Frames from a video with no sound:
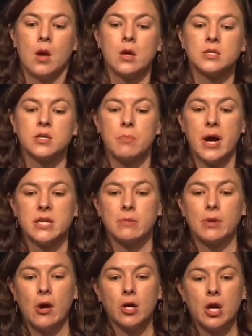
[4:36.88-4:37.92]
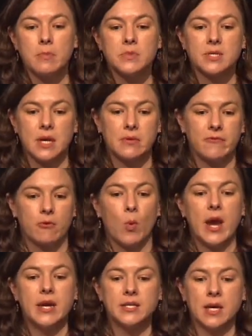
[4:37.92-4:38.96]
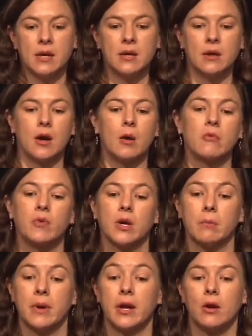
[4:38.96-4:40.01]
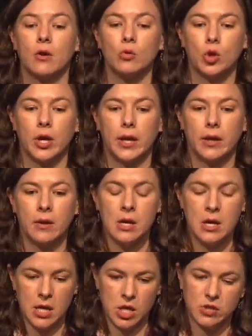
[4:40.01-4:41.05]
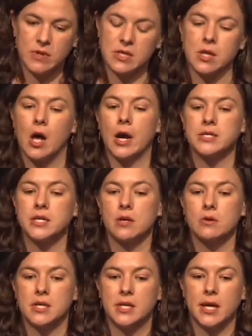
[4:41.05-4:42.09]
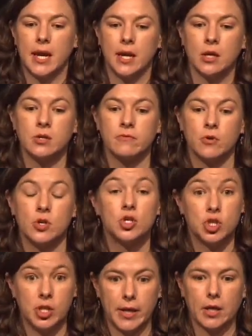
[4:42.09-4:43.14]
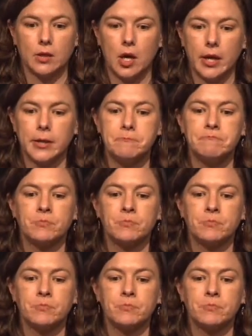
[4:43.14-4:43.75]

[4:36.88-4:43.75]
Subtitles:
So possible outcomes, say for weight, if we compare each of these lines here is indicating a different genetic line.